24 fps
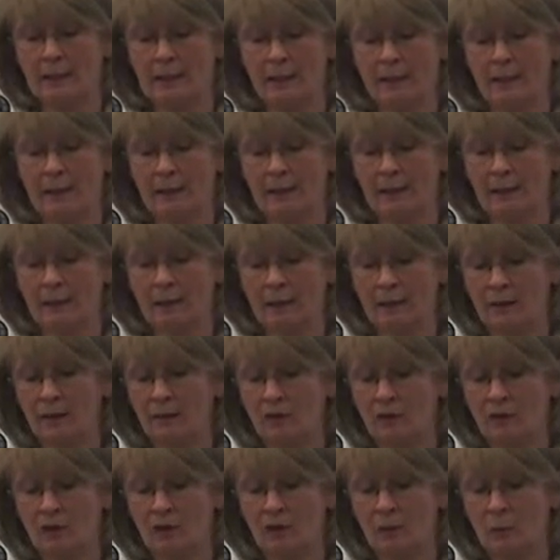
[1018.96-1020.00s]
in that
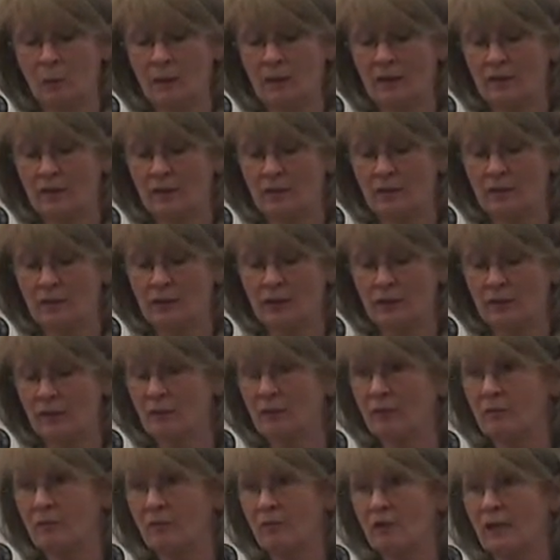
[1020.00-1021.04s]

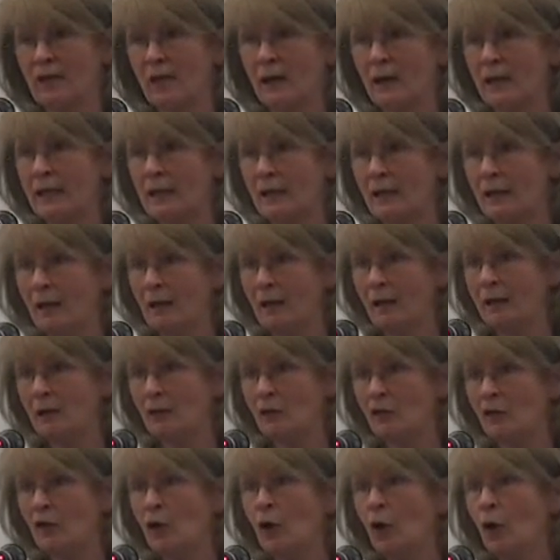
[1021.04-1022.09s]
1926
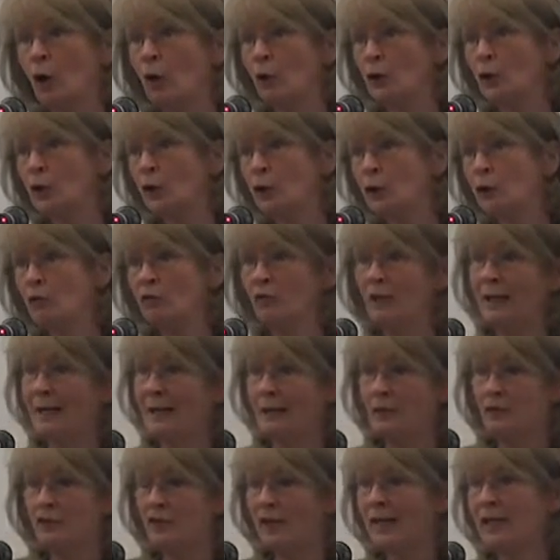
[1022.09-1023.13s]
guidelines on who's
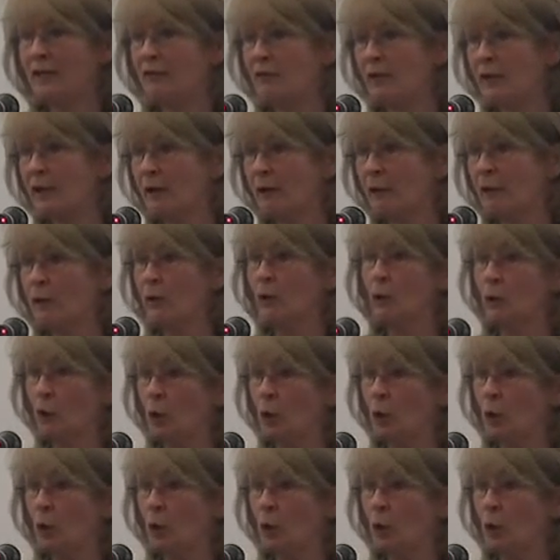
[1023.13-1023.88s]
allowed to have heroin or